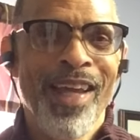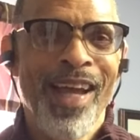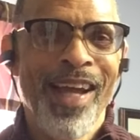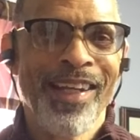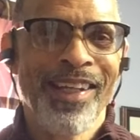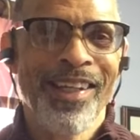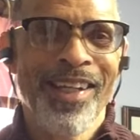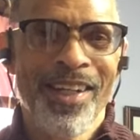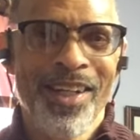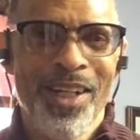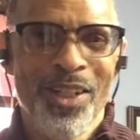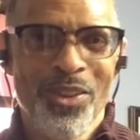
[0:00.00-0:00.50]

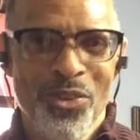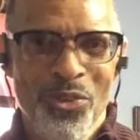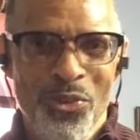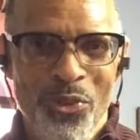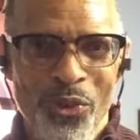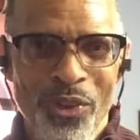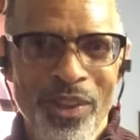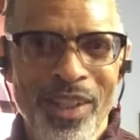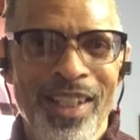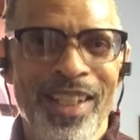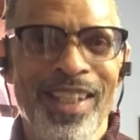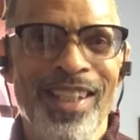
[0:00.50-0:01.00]
and let us
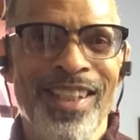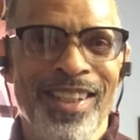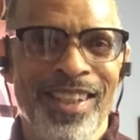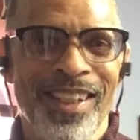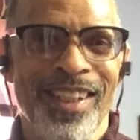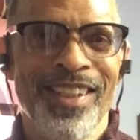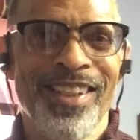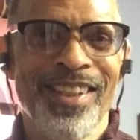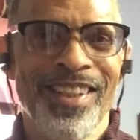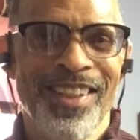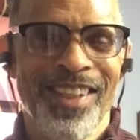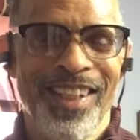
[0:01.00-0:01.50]

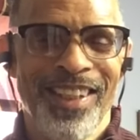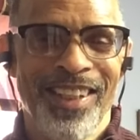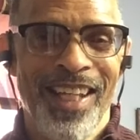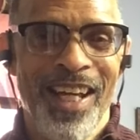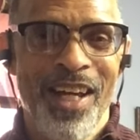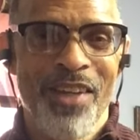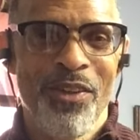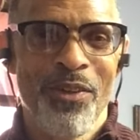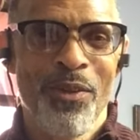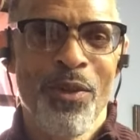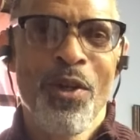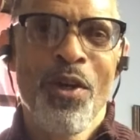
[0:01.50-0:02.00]
reason
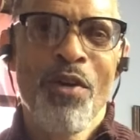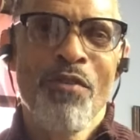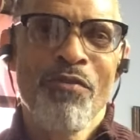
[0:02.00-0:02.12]
together,